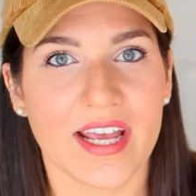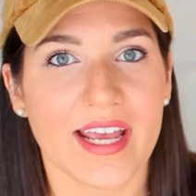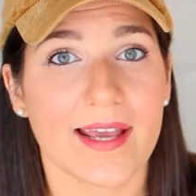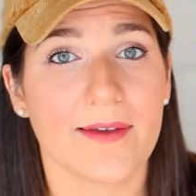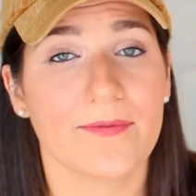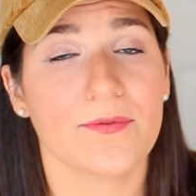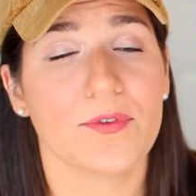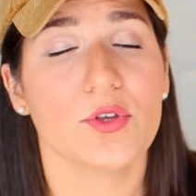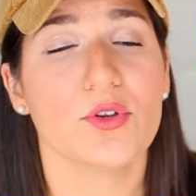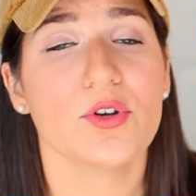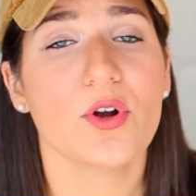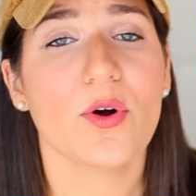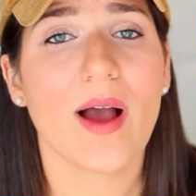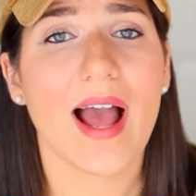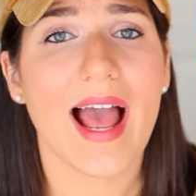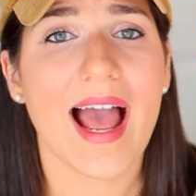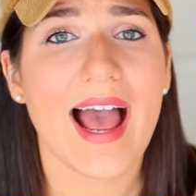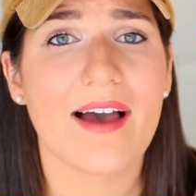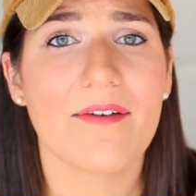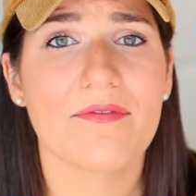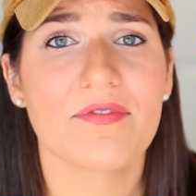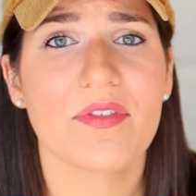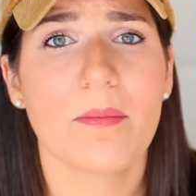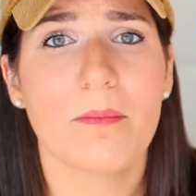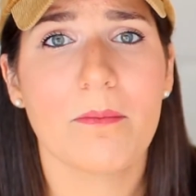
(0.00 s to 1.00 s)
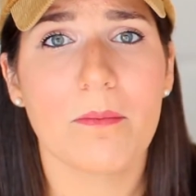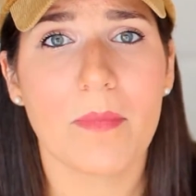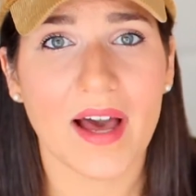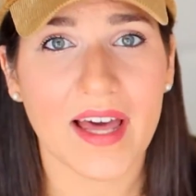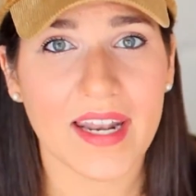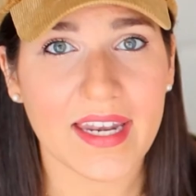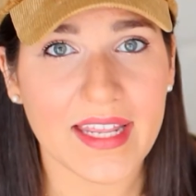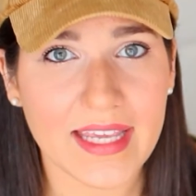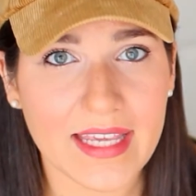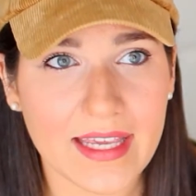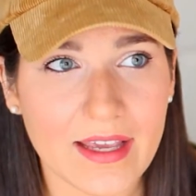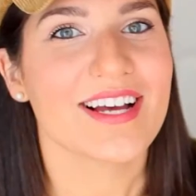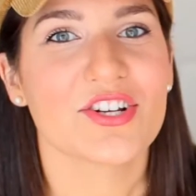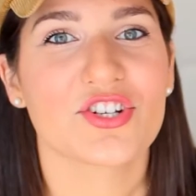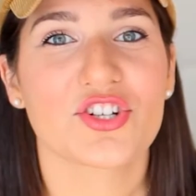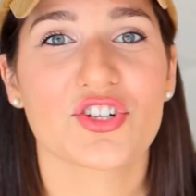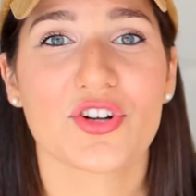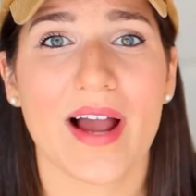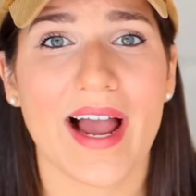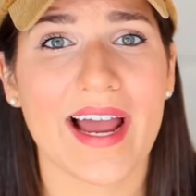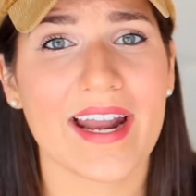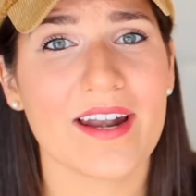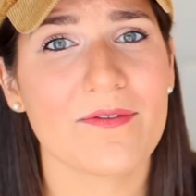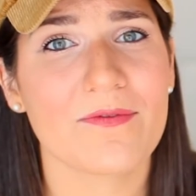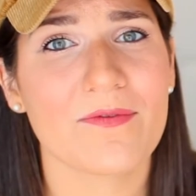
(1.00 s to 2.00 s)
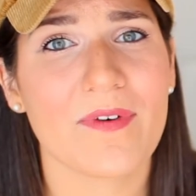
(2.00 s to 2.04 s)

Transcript: If you don't have the money, try to